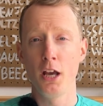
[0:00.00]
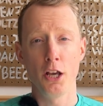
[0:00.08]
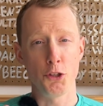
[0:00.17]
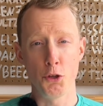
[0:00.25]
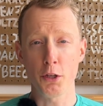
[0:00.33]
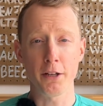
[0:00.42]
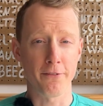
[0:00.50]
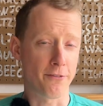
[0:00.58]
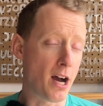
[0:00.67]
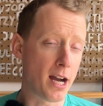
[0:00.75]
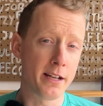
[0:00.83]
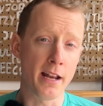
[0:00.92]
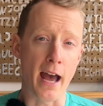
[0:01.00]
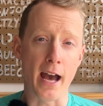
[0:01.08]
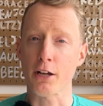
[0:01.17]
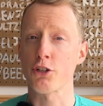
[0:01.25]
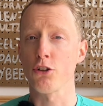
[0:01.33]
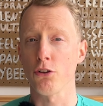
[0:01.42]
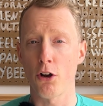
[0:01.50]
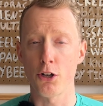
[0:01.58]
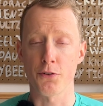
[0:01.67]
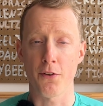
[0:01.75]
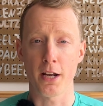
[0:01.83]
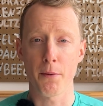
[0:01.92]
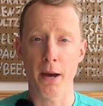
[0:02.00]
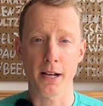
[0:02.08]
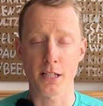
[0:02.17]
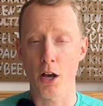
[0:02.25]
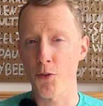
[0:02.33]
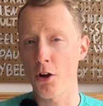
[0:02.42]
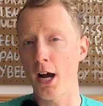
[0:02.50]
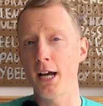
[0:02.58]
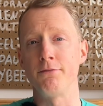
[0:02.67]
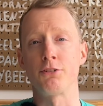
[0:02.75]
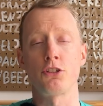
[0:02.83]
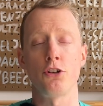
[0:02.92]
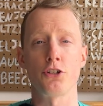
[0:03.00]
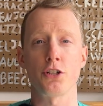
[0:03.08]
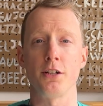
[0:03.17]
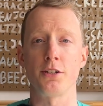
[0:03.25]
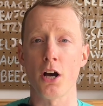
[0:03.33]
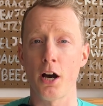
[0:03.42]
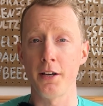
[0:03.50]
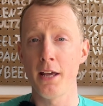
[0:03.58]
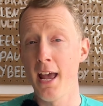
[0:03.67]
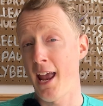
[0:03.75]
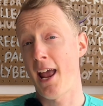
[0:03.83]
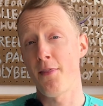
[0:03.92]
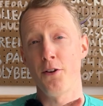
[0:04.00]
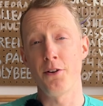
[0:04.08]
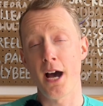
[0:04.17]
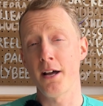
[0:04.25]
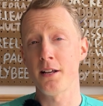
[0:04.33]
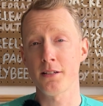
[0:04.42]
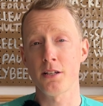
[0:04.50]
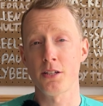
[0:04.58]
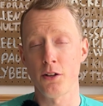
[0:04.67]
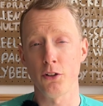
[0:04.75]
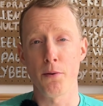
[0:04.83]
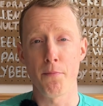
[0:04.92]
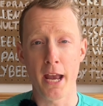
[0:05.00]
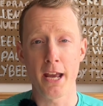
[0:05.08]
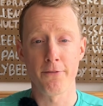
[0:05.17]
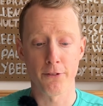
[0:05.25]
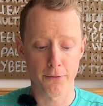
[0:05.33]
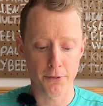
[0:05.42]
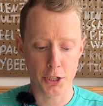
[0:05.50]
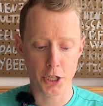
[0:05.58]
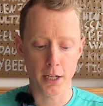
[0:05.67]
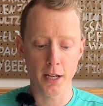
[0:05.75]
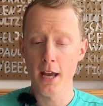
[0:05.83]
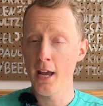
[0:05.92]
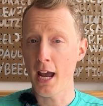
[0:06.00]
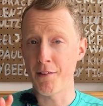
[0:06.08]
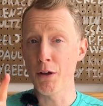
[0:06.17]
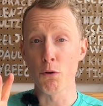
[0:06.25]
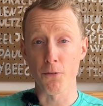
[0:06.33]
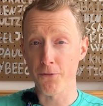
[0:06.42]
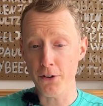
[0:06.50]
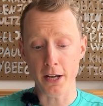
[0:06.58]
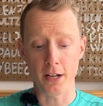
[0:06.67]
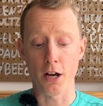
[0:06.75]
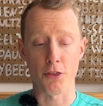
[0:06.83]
You can find extra large fanny packs out there. I have searched a ton and they're not necessarily made for fishing and they will fit a